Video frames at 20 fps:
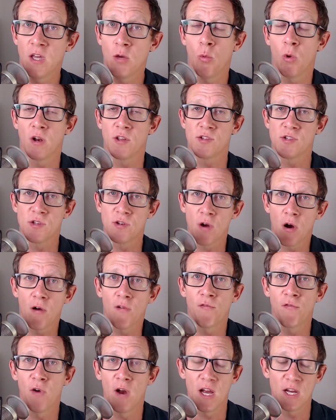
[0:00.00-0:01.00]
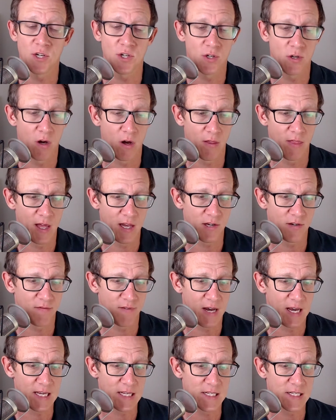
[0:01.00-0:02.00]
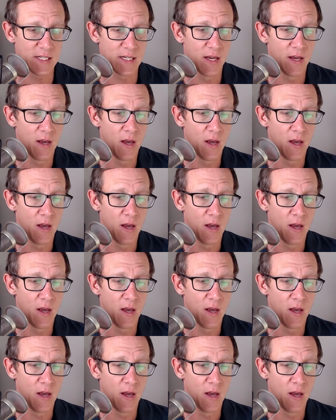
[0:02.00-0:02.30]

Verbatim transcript: You want to start fresh on that device.